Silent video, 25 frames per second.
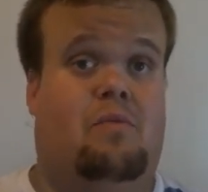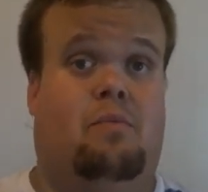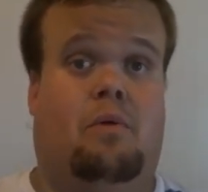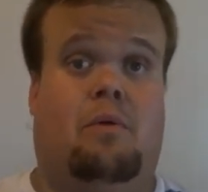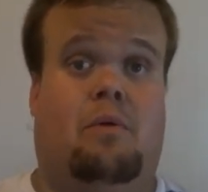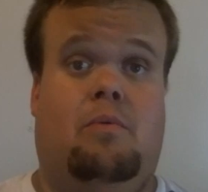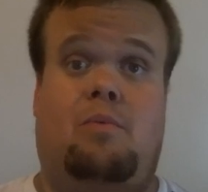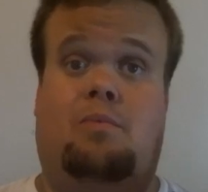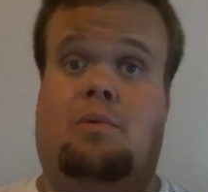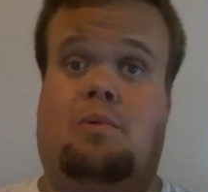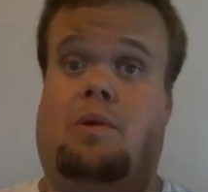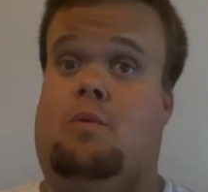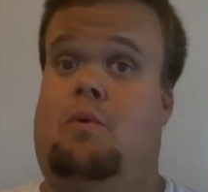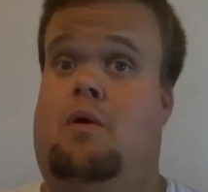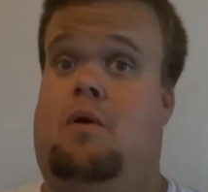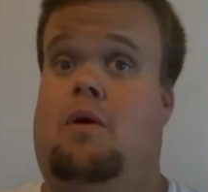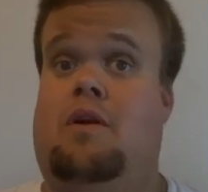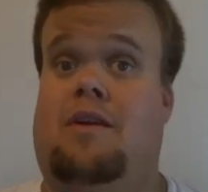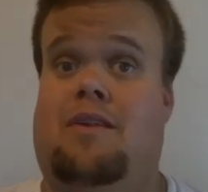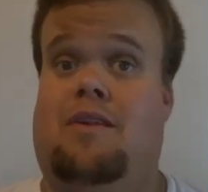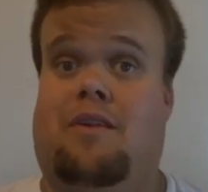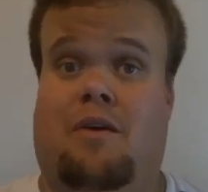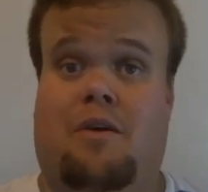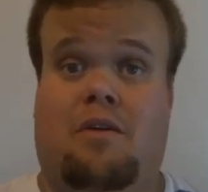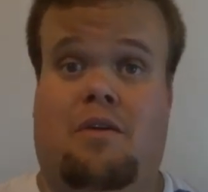probably
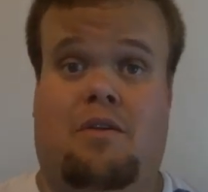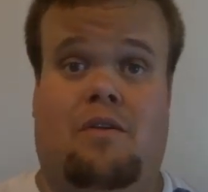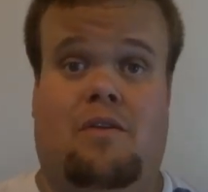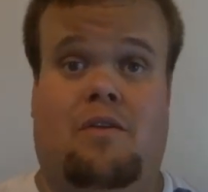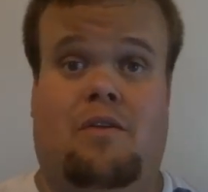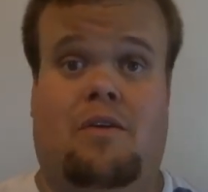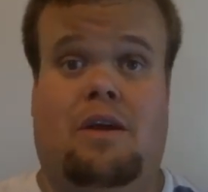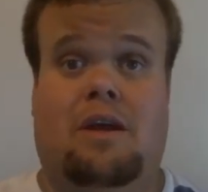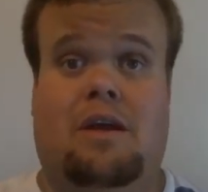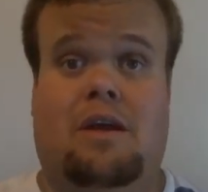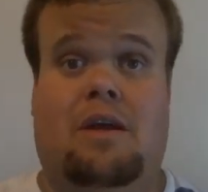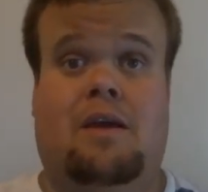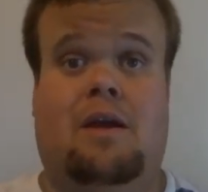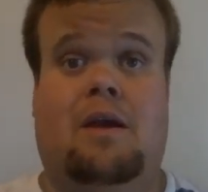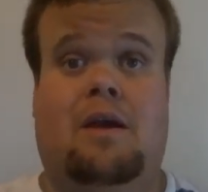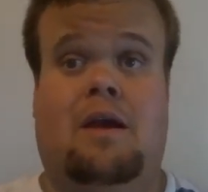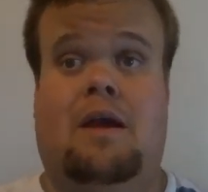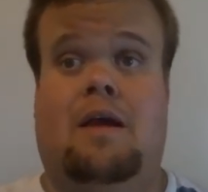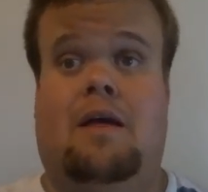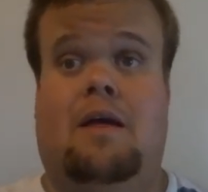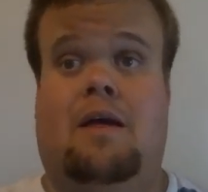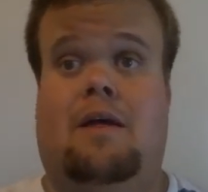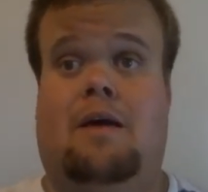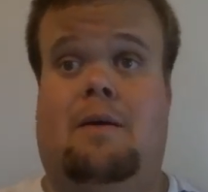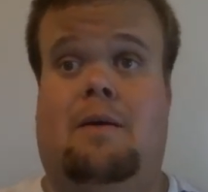Waratahs are looking
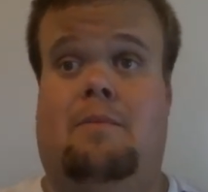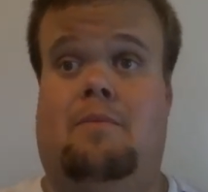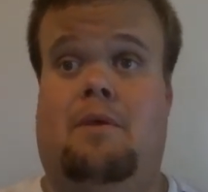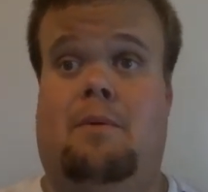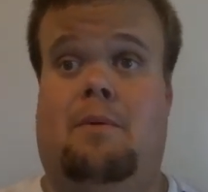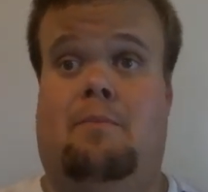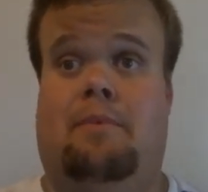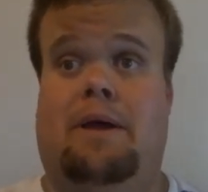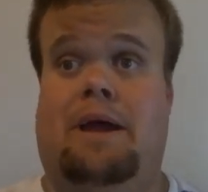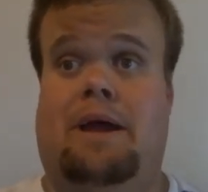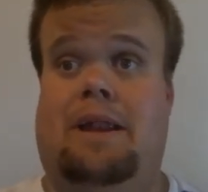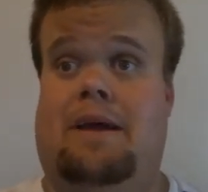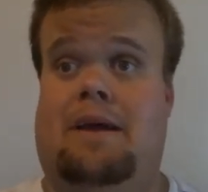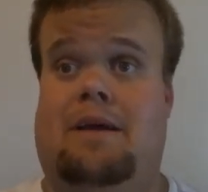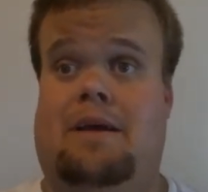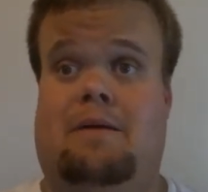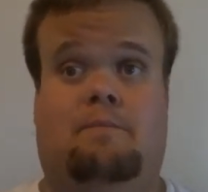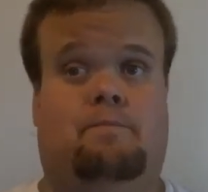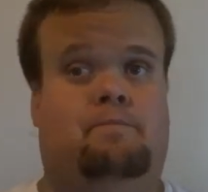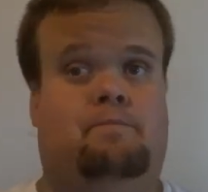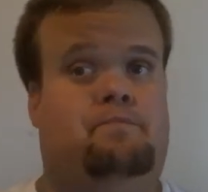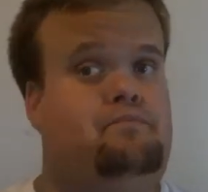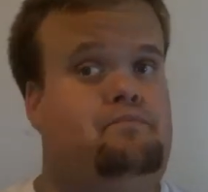the better